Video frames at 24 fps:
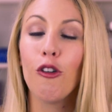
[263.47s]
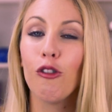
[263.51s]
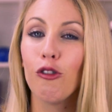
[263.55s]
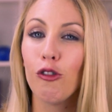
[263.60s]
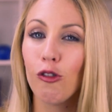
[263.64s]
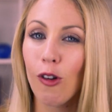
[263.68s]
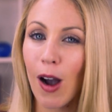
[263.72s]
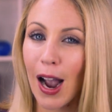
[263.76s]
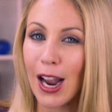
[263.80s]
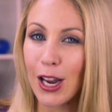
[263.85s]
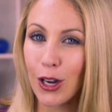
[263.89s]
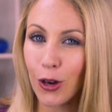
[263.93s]

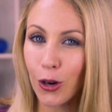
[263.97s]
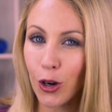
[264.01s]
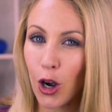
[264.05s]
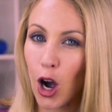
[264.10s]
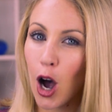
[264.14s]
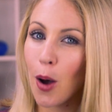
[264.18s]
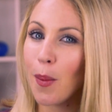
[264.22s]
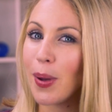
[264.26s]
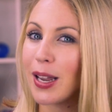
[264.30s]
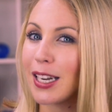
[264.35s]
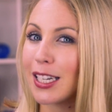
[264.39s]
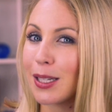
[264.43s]
Write your
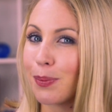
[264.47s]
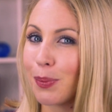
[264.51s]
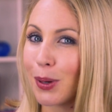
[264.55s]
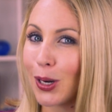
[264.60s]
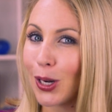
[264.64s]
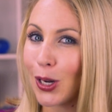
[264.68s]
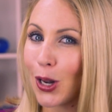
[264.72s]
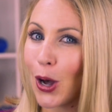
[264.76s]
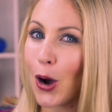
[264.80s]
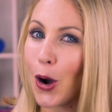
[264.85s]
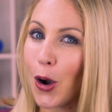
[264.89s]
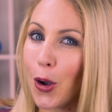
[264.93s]
comments
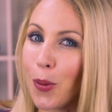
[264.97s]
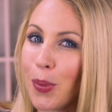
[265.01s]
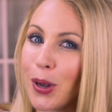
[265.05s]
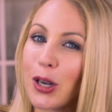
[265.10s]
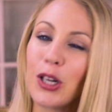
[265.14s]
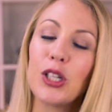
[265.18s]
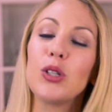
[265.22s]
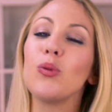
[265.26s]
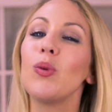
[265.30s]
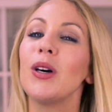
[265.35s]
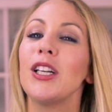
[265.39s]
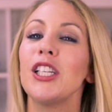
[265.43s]
below,
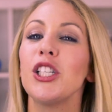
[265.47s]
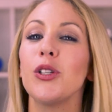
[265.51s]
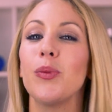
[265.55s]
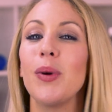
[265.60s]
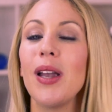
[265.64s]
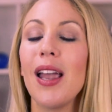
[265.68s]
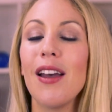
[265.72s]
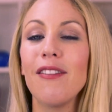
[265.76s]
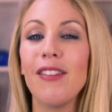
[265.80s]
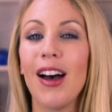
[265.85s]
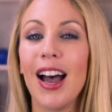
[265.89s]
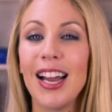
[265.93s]
because once we
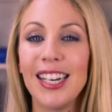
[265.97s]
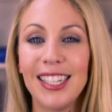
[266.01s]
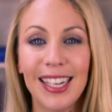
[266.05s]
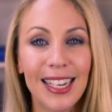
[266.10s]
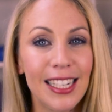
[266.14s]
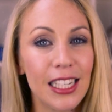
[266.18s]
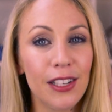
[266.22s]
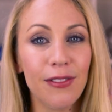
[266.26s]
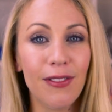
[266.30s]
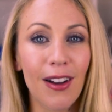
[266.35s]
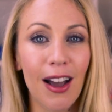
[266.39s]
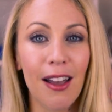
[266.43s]
have
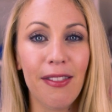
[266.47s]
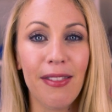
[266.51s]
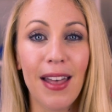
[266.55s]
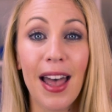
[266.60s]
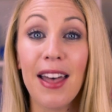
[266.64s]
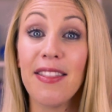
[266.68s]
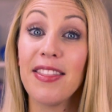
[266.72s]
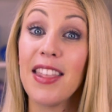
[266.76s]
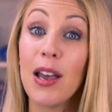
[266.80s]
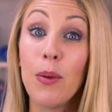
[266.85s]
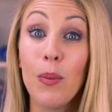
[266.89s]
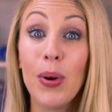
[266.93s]
identified
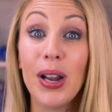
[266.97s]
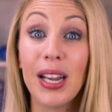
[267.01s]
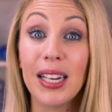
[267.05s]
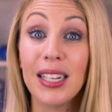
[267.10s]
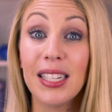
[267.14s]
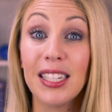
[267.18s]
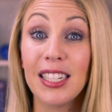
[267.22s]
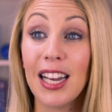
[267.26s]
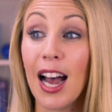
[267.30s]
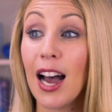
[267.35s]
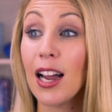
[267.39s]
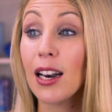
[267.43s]
that, then we can
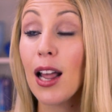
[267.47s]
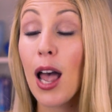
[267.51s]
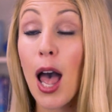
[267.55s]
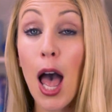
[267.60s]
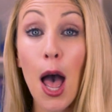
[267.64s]
start